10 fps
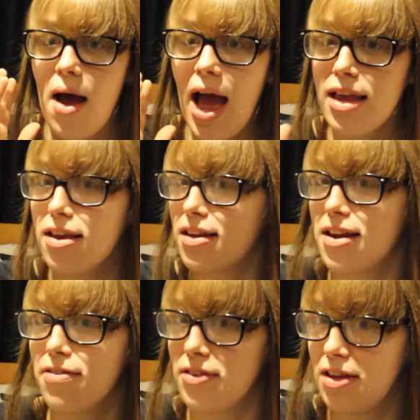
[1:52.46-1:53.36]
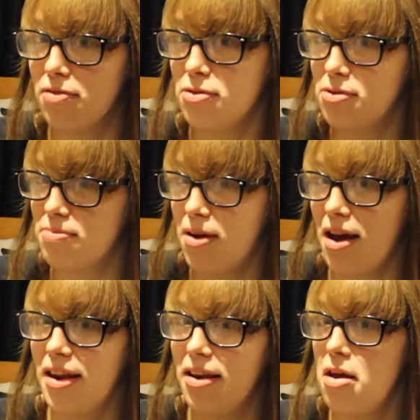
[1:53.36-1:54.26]
anger definitely rules
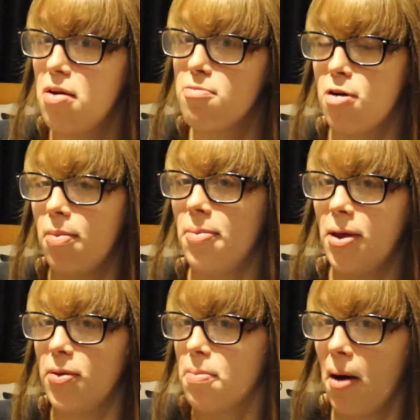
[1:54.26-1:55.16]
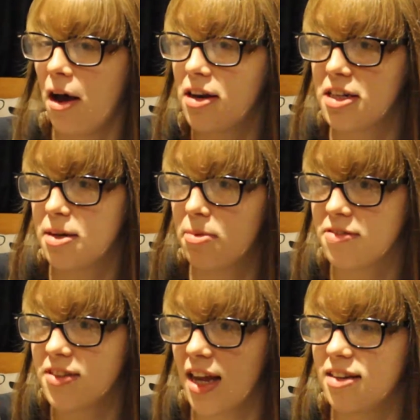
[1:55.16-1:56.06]
mine, probably with a partnership of
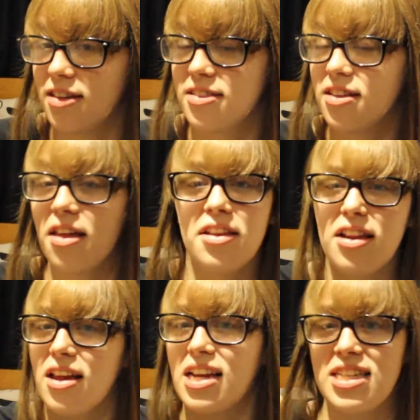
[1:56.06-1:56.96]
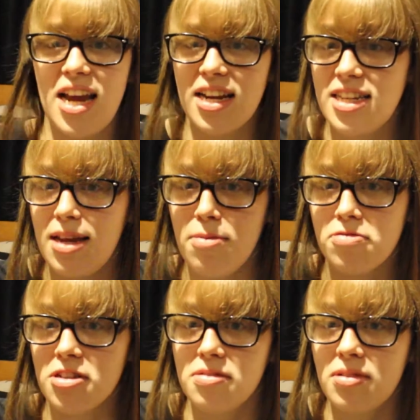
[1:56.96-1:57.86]
sadness. I think they're like a tag team of
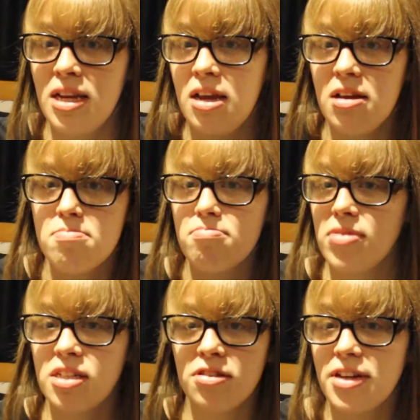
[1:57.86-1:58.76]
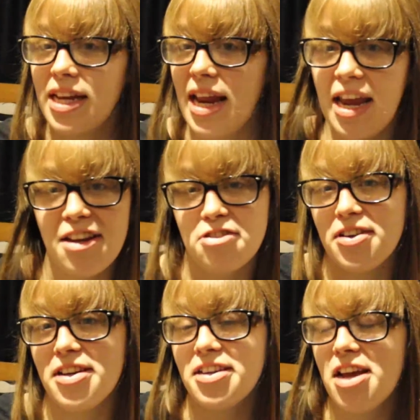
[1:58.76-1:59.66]
just misery and
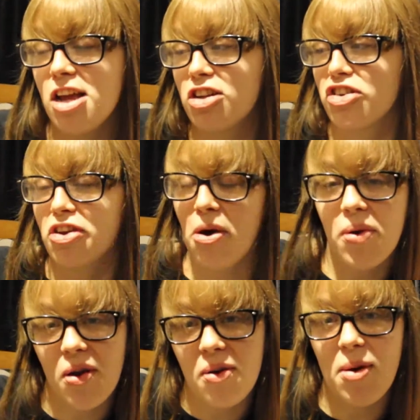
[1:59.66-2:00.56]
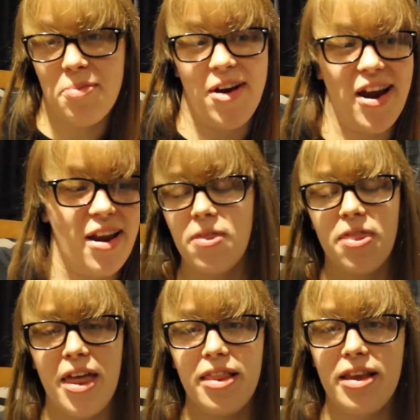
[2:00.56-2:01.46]
hatred just going on in my brain. But
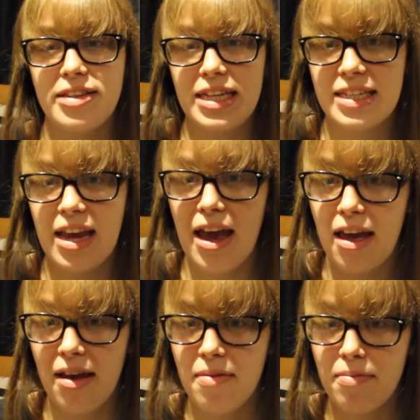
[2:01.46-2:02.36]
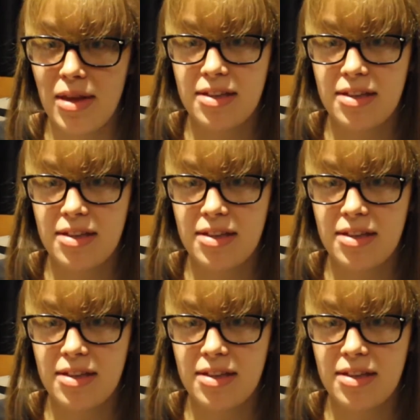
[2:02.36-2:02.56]
then it did get me